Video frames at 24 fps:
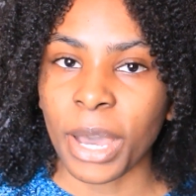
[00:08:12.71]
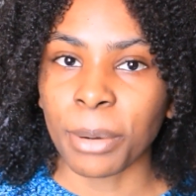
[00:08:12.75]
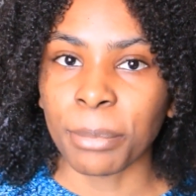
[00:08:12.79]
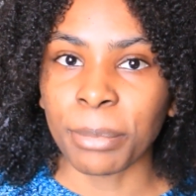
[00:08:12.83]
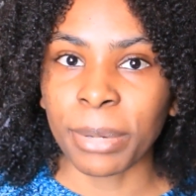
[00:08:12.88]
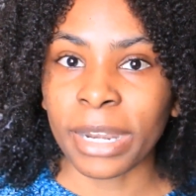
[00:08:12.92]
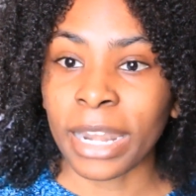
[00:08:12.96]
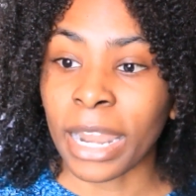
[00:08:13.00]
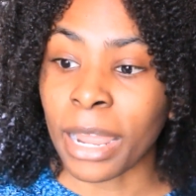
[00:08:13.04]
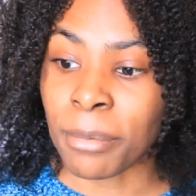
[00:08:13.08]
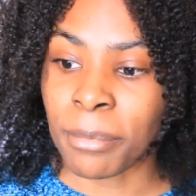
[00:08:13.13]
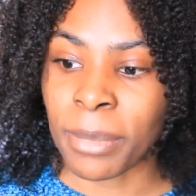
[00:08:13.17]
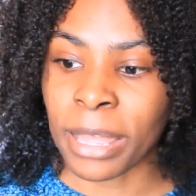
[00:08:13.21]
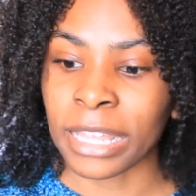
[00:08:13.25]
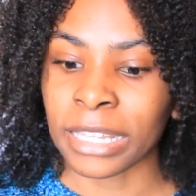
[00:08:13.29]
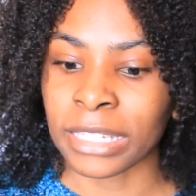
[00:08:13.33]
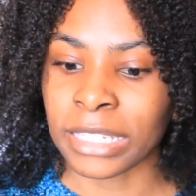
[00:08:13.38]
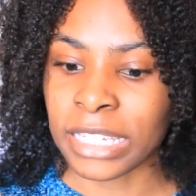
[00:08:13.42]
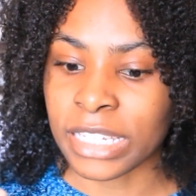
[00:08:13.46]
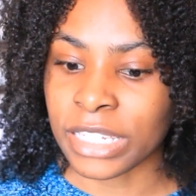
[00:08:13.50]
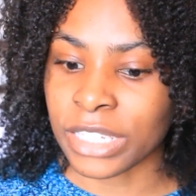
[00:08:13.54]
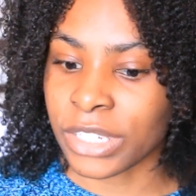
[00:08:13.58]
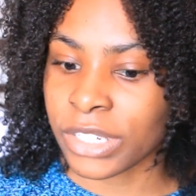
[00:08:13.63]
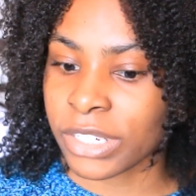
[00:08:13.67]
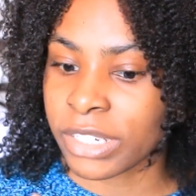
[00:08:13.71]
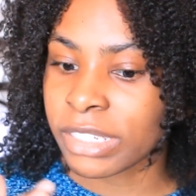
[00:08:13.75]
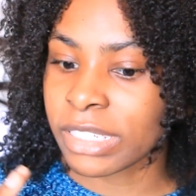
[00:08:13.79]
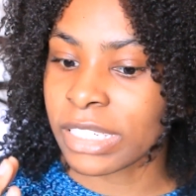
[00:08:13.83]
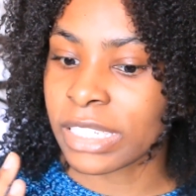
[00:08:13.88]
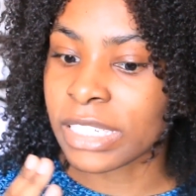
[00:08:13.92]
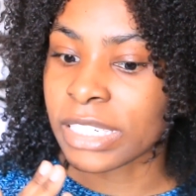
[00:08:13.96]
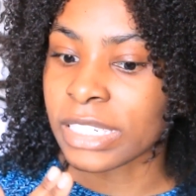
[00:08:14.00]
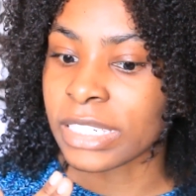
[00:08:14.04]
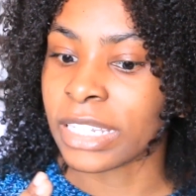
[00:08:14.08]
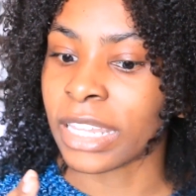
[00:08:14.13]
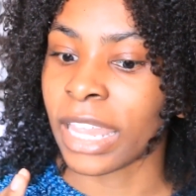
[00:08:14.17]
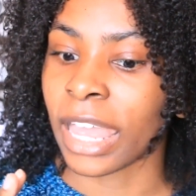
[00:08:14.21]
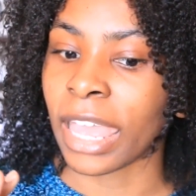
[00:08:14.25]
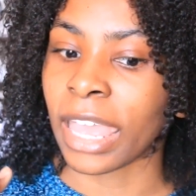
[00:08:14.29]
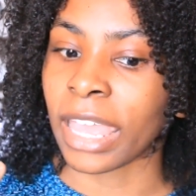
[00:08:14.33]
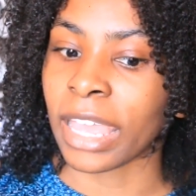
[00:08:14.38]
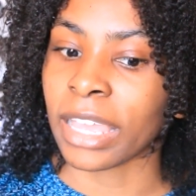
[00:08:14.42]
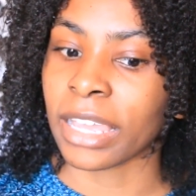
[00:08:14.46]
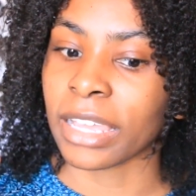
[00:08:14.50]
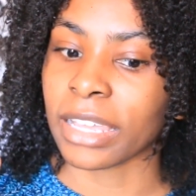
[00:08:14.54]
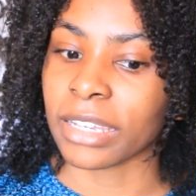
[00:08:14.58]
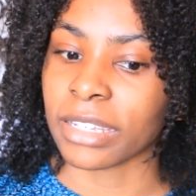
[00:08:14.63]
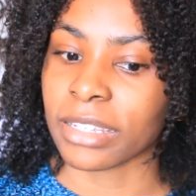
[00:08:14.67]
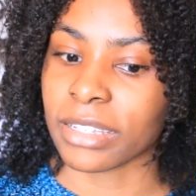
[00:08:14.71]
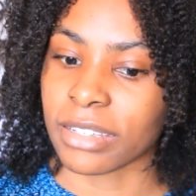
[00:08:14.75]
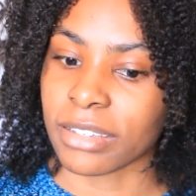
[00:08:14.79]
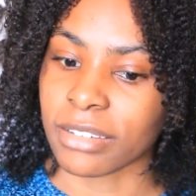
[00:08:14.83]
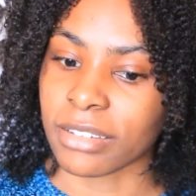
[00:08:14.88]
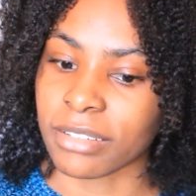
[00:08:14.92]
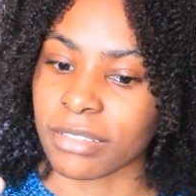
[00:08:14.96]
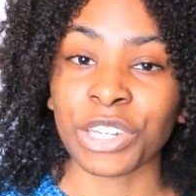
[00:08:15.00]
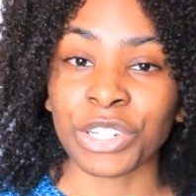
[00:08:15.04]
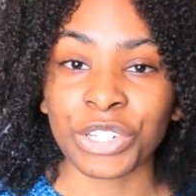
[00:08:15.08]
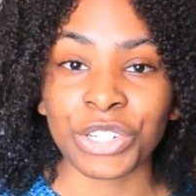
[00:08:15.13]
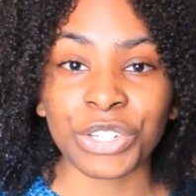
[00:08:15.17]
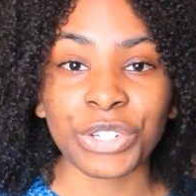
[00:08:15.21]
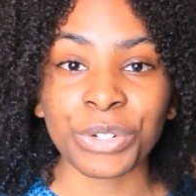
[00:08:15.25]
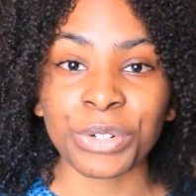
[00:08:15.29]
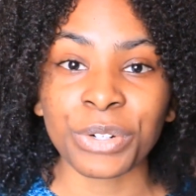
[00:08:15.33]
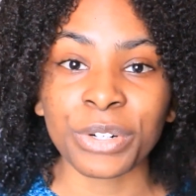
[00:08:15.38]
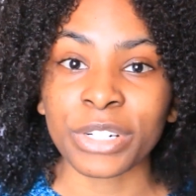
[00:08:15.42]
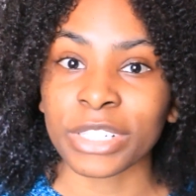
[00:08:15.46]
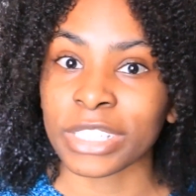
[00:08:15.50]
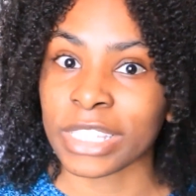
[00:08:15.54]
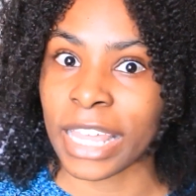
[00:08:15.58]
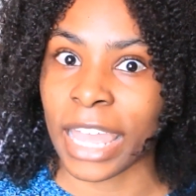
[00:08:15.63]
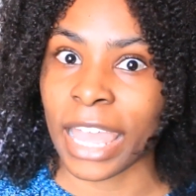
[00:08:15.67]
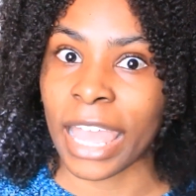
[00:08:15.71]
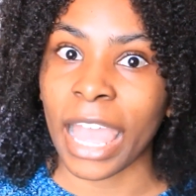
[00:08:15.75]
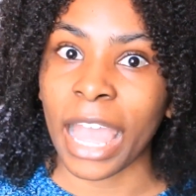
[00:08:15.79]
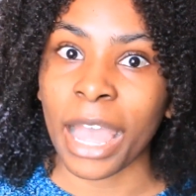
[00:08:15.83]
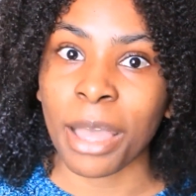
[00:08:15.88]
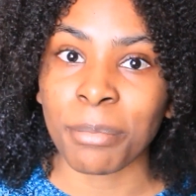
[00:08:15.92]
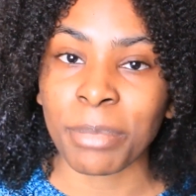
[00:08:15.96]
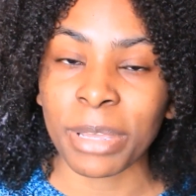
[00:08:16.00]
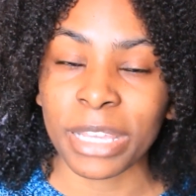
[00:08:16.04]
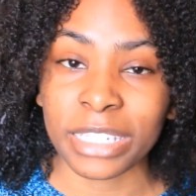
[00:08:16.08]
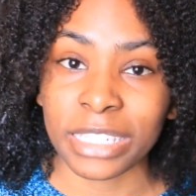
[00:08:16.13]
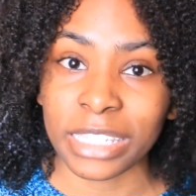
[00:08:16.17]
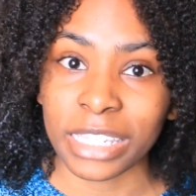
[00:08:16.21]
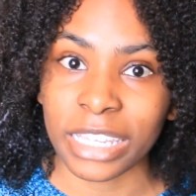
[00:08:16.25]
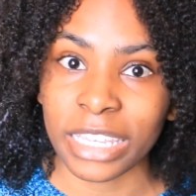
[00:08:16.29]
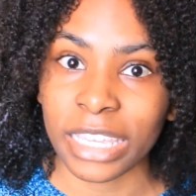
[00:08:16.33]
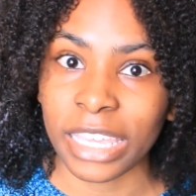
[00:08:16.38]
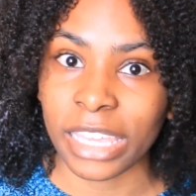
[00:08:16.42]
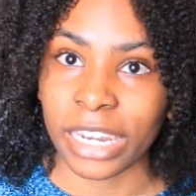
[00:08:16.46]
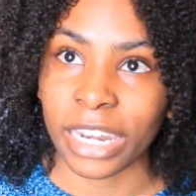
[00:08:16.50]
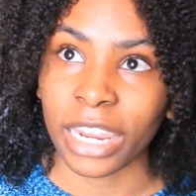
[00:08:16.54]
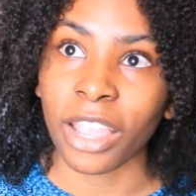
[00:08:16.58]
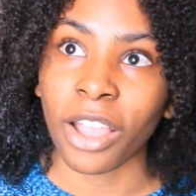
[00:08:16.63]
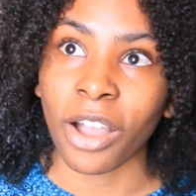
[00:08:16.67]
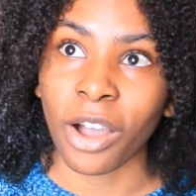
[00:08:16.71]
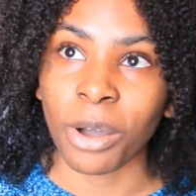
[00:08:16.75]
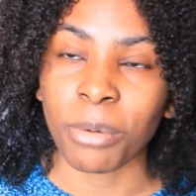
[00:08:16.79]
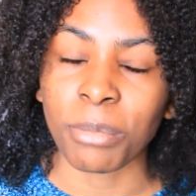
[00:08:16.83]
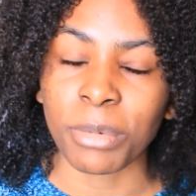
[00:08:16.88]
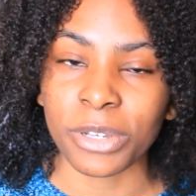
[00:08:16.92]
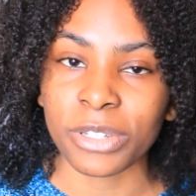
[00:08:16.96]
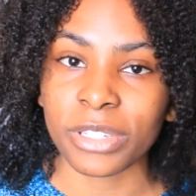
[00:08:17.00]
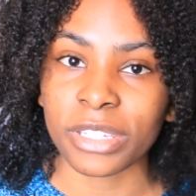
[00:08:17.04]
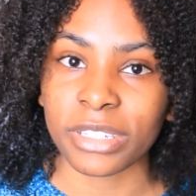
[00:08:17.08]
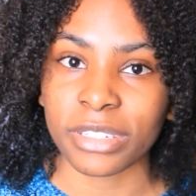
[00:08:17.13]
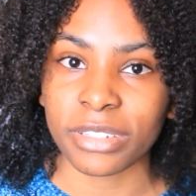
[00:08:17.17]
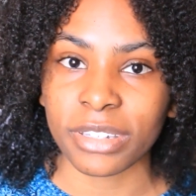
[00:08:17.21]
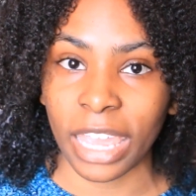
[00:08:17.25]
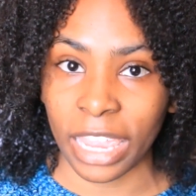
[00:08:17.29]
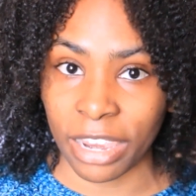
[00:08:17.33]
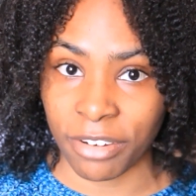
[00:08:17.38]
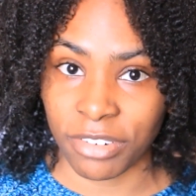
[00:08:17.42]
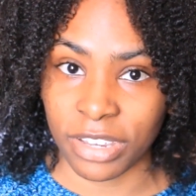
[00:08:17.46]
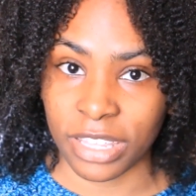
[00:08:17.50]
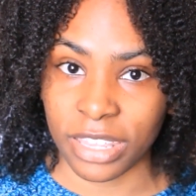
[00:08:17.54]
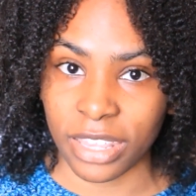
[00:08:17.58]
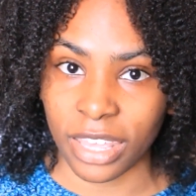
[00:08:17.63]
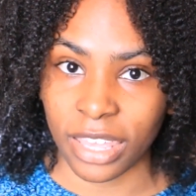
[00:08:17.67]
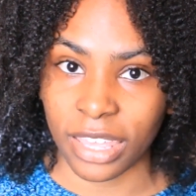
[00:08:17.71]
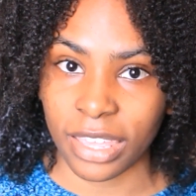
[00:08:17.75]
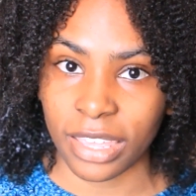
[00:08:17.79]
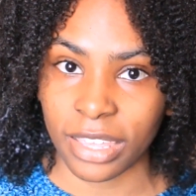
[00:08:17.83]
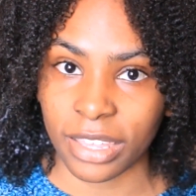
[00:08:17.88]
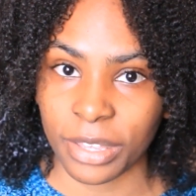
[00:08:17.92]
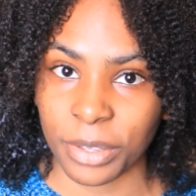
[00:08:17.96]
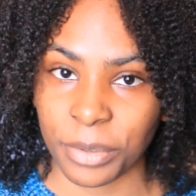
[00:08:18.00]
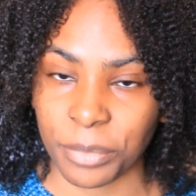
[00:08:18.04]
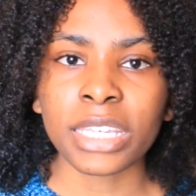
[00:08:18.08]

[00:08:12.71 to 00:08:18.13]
but I'm at least going to like ensure that I'm basically getting almost everything.